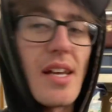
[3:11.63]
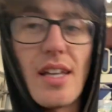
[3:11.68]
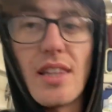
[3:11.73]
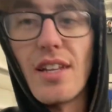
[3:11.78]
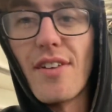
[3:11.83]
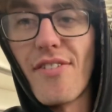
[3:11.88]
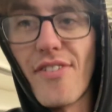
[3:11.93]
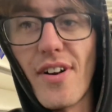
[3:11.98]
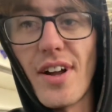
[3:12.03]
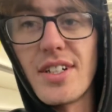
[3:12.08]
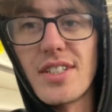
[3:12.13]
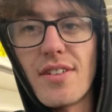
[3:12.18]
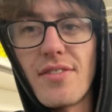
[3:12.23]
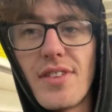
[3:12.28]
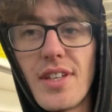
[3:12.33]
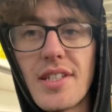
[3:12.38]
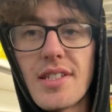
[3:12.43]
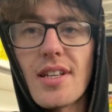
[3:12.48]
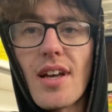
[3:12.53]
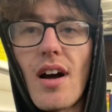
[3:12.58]
in the front of
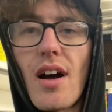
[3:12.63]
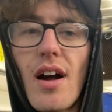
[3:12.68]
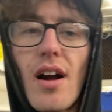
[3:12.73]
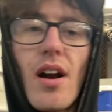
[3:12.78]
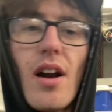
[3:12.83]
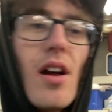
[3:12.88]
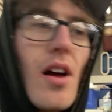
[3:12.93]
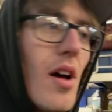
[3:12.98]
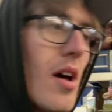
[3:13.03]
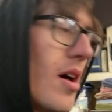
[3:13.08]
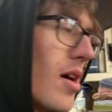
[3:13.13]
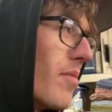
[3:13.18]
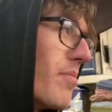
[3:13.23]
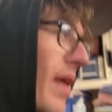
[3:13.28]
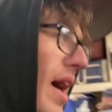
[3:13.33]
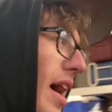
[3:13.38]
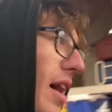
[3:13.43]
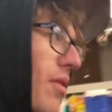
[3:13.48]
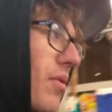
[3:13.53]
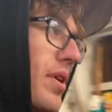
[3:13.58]
this car
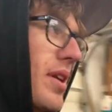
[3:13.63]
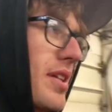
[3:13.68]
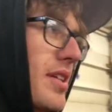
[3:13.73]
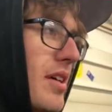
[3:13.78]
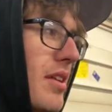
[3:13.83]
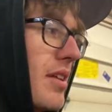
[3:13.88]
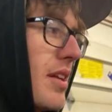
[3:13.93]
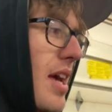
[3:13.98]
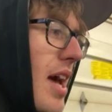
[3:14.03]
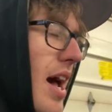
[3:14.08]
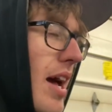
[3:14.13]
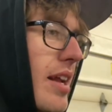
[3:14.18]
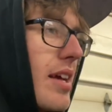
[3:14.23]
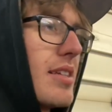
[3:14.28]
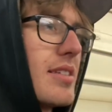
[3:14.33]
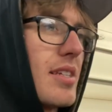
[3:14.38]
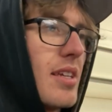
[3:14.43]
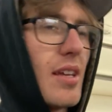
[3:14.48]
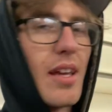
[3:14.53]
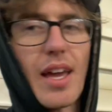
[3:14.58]
back when Dylan had
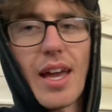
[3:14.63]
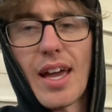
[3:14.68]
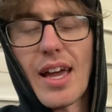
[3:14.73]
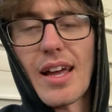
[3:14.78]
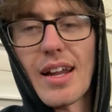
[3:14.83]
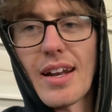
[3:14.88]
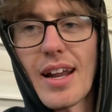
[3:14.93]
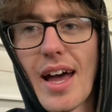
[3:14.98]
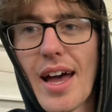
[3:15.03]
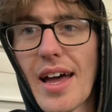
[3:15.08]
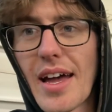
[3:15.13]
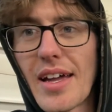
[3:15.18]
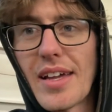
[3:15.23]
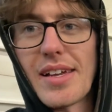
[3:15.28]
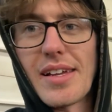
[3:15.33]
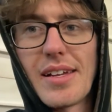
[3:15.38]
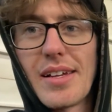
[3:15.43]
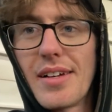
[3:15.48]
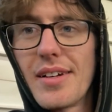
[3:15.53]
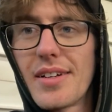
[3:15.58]
it, and
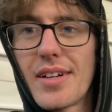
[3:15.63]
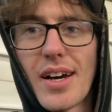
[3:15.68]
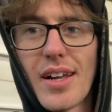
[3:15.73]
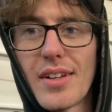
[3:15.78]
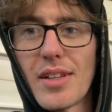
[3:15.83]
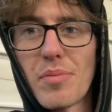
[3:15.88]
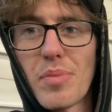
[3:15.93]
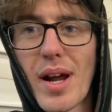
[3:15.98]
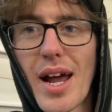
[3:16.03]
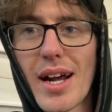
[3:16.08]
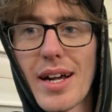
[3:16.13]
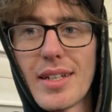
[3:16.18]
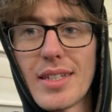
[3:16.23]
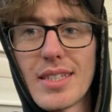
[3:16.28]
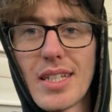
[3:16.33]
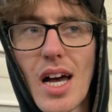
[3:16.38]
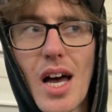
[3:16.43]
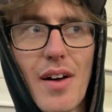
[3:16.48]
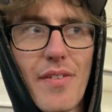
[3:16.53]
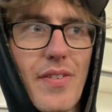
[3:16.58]
I cut the brackets
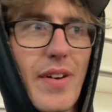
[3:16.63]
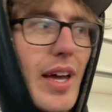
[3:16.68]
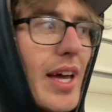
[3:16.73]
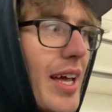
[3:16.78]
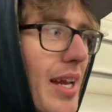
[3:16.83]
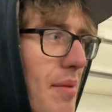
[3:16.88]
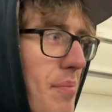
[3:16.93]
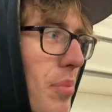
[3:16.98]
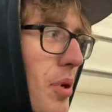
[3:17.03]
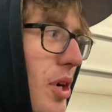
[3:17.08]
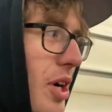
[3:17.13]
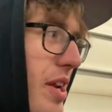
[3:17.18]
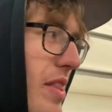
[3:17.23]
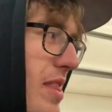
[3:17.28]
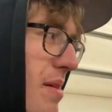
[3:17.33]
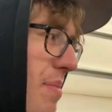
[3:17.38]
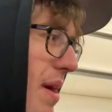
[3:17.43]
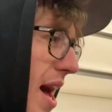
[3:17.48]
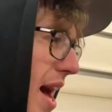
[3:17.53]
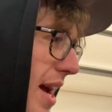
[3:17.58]
off and put it in
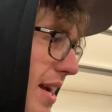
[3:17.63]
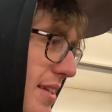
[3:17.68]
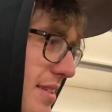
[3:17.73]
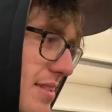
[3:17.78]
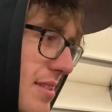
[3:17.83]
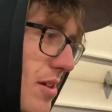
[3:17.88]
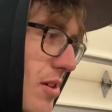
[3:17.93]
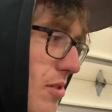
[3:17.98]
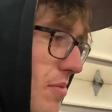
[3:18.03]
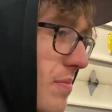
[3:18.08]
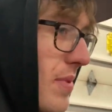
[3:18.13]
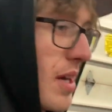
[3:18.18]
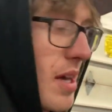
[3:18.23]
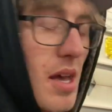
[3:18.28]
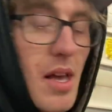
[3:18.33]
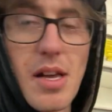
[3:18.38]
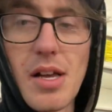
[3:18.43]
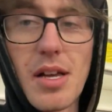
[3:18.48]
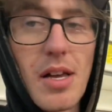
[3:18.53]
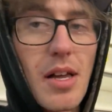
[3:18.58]
the back. So
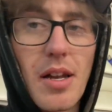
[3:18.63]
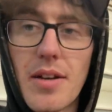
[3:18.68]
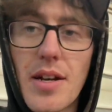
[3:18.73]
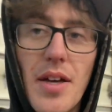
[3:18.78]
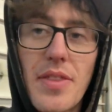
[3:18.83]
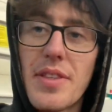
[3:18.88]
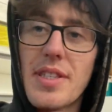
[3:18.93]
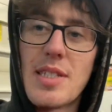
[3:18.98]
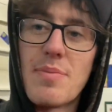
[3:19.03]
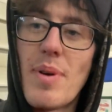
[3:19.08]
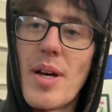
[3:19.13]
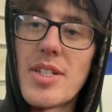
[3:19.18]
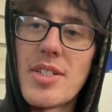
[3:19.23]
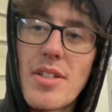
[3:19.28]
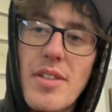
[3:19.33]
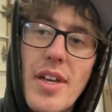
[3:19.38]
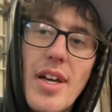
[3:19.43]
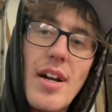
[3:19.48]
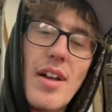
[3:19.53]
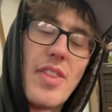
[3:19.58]
nothing special
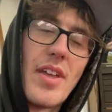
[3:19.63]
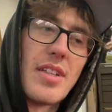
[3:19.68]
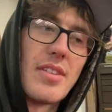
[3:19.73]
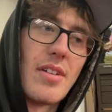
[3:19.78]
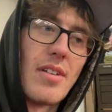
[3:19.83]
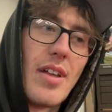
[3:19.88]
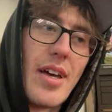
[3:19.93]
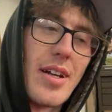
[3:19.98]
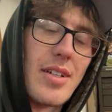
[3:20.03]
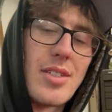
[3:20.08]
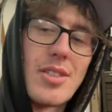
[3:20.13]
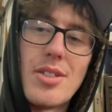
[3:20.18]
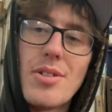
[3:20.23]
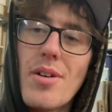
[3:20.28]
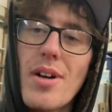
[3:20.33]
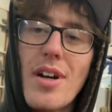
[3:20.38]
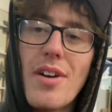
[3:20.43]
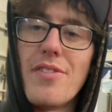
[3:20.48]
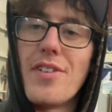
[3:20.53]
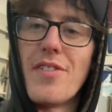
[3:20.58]
there. I think they're like
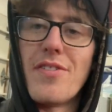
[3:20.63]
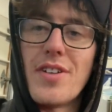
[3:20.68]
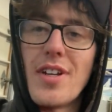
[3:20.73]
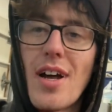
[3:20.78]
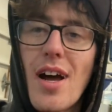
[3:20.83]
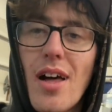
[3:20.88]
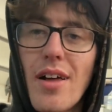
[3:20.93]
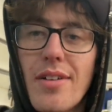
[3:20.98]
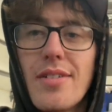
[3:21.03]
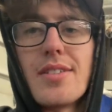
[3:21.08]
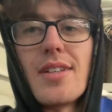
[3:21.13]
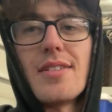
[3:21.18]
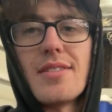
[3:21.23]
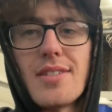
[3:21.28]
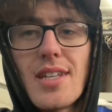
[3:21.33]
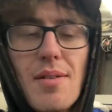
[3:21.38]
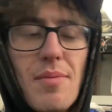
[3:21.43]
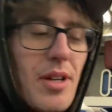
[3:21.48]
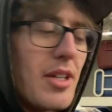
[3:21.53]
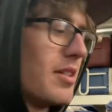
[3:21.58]
$250 on
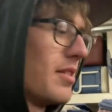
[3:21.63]
Summit.